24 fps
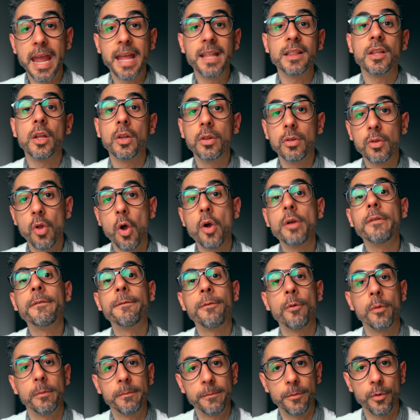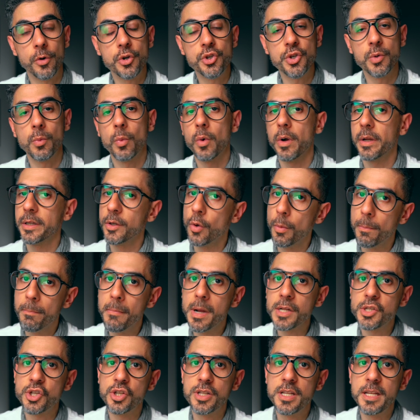and the long form version where I go
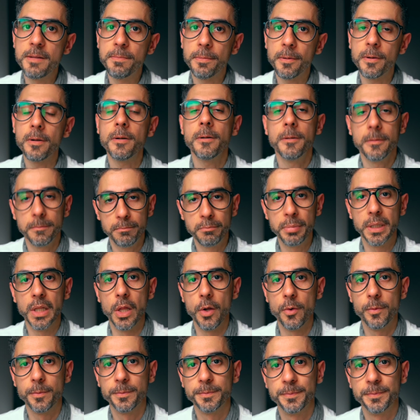much deeper below.